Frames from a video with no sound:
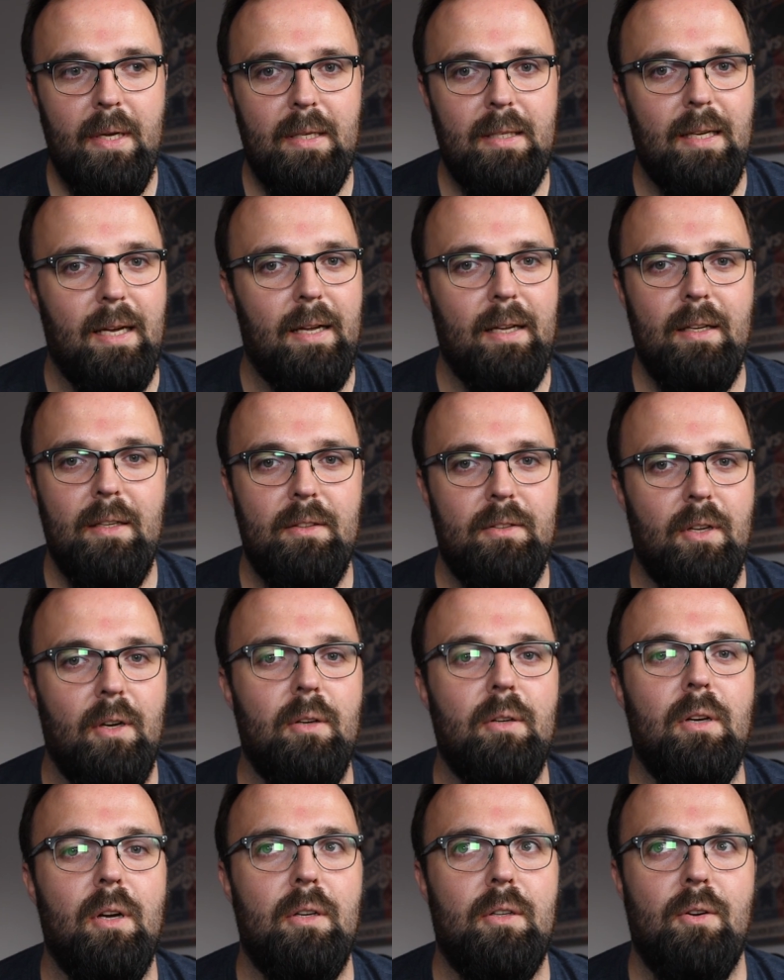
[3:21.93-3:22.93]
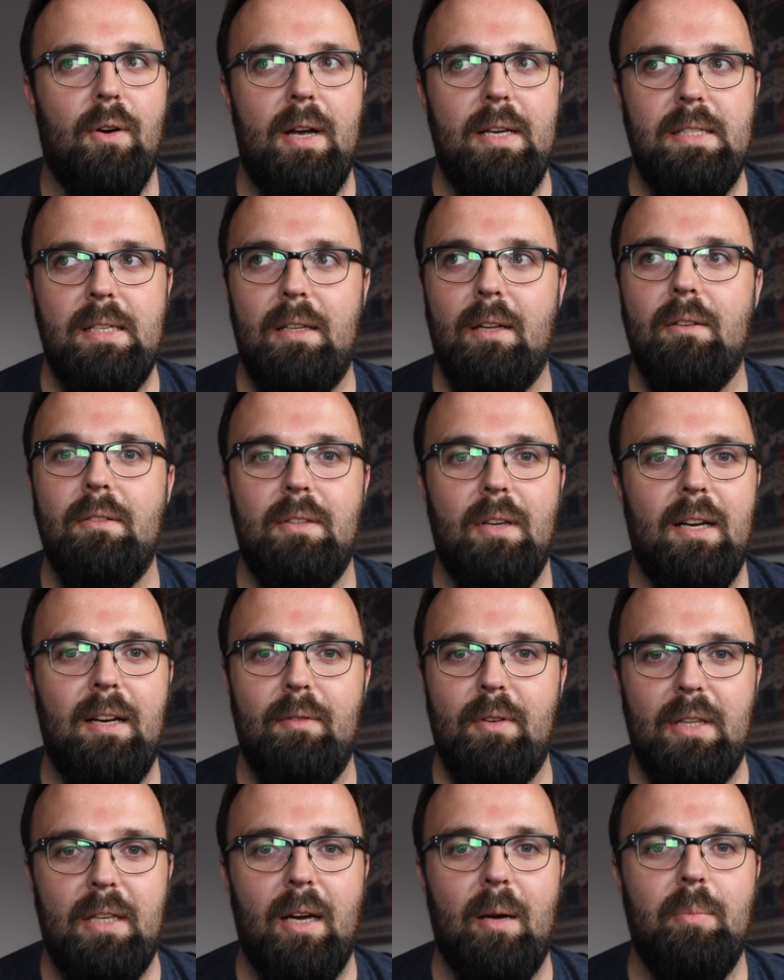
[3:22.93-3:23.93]
yeah, don't go crazy, don't turn
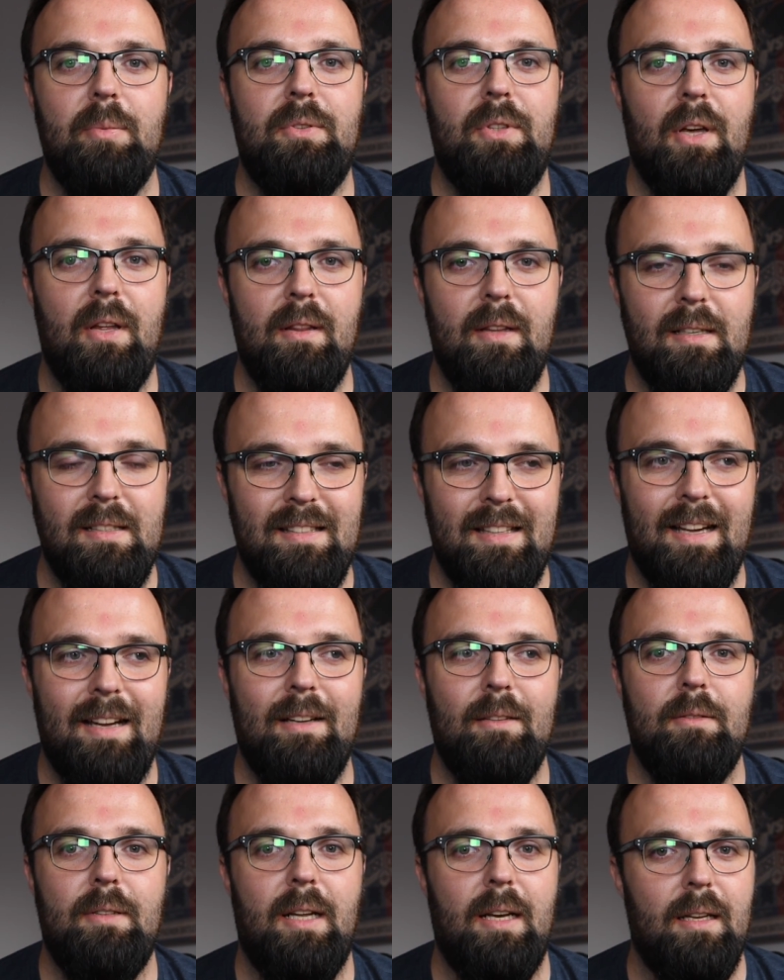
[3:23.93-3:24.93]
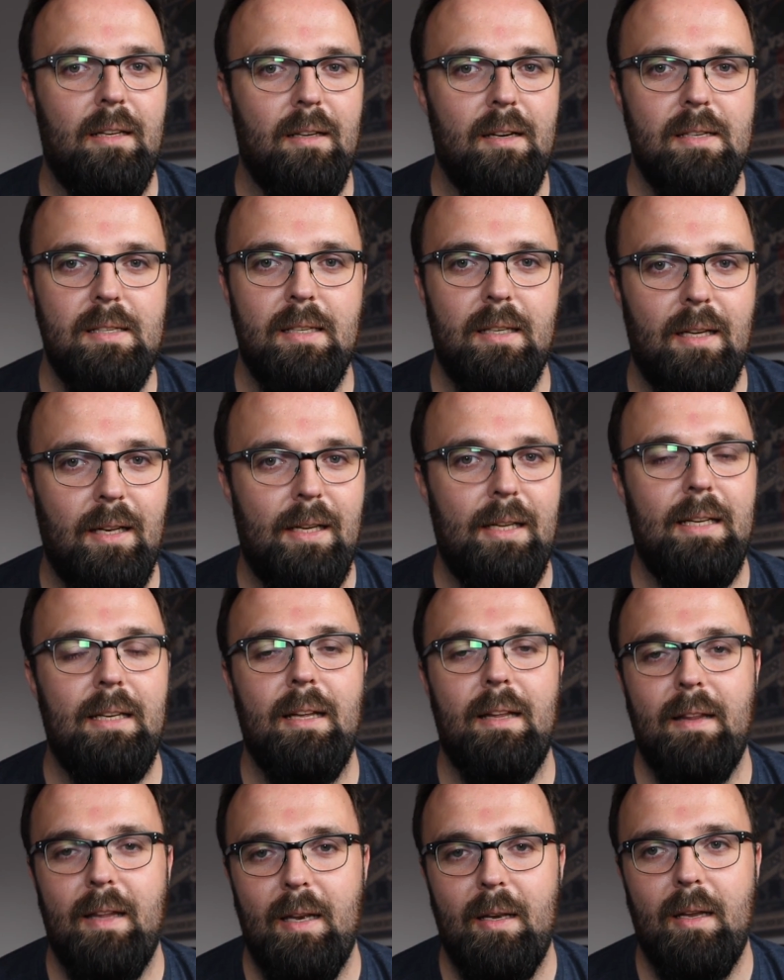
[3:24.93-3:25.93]
everything up. Turn things down, get it nice and clean,
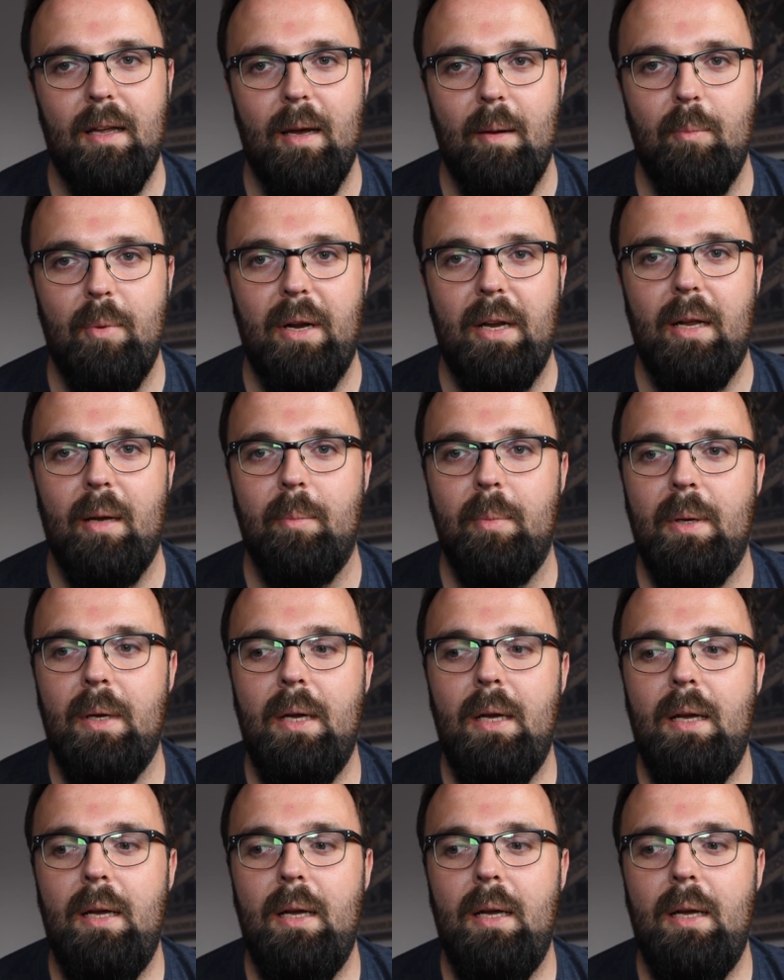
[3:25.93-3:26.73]
and then bring it up.